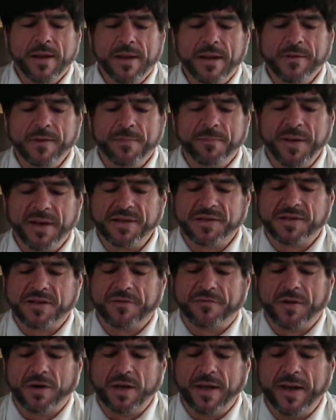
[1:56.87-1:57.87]
in the best
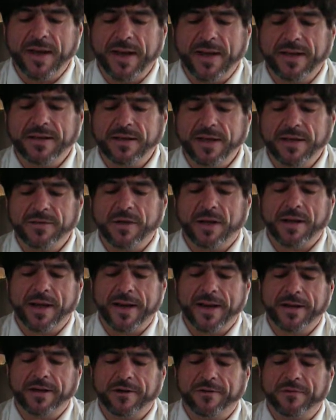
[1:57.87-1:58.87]
of the land, in the
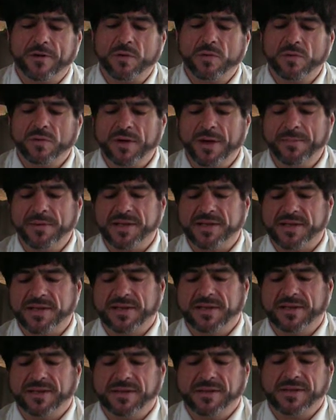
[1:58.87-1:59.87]
land of
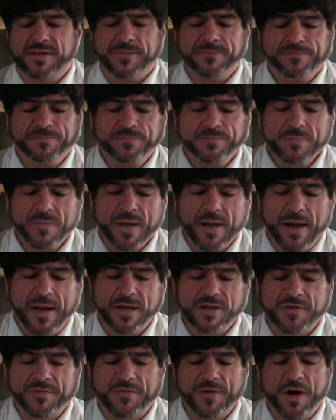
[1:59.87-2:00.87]
Rameses,
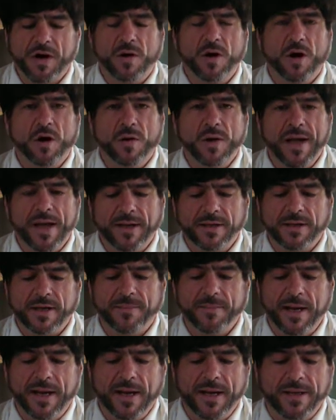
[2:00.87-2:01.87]
as Pharaoh had
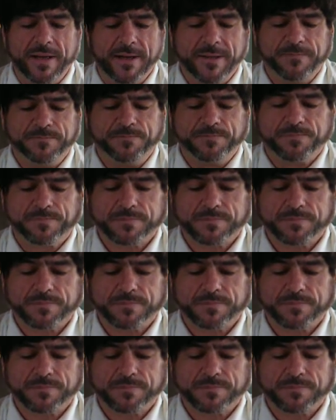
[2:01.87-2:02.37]
commanded.